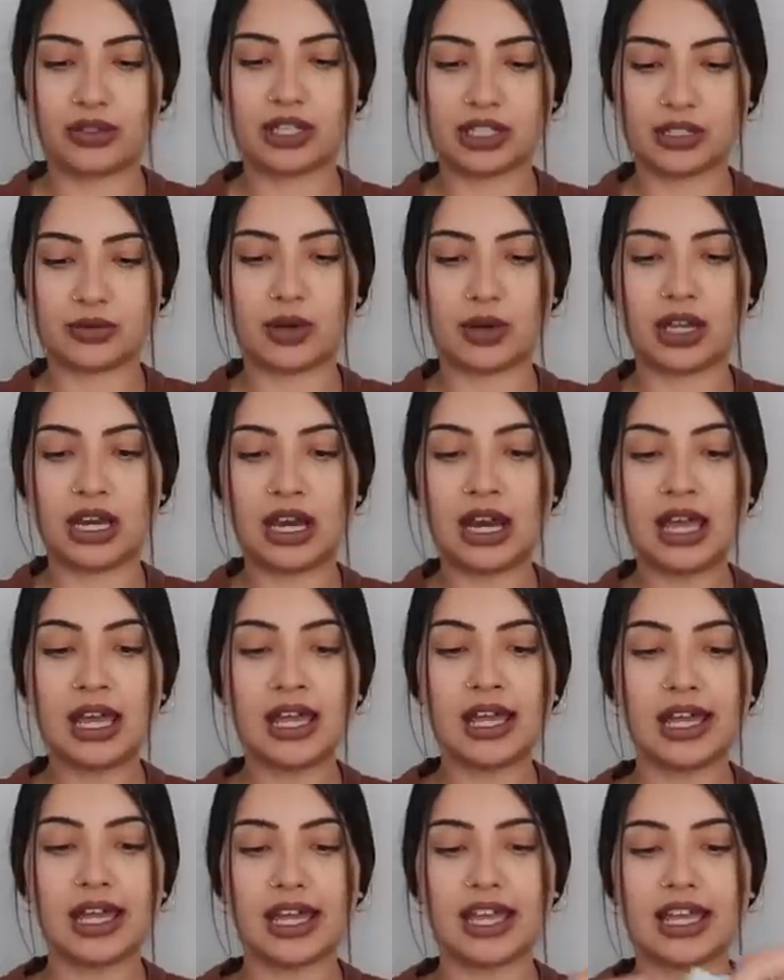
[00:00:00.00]
this one
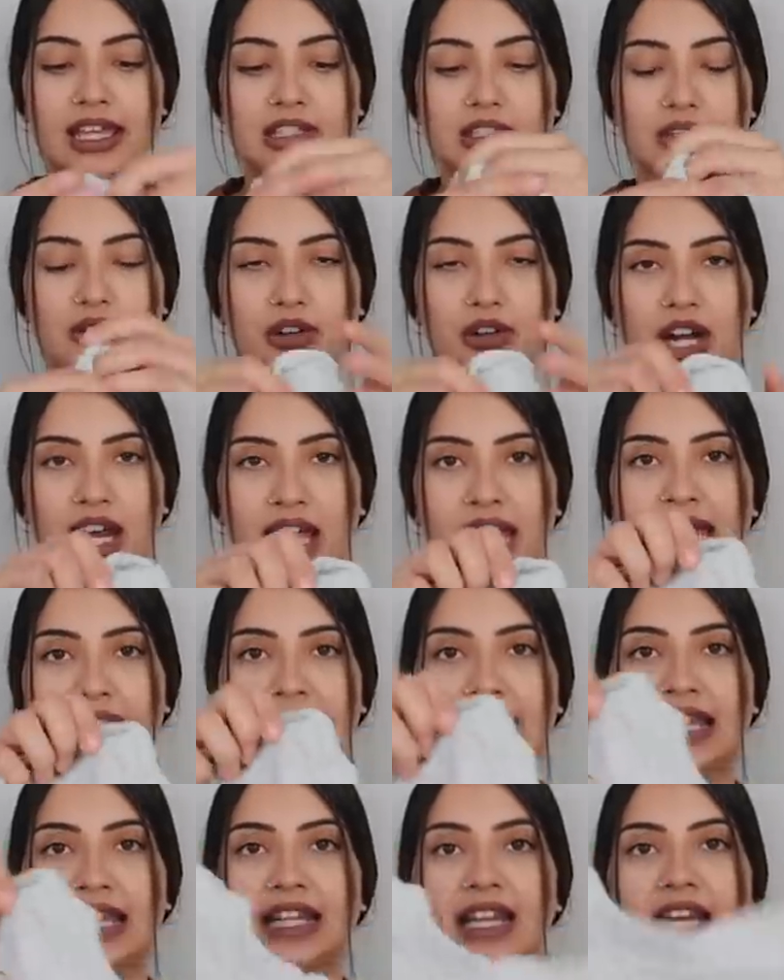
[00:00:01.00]
is gray, and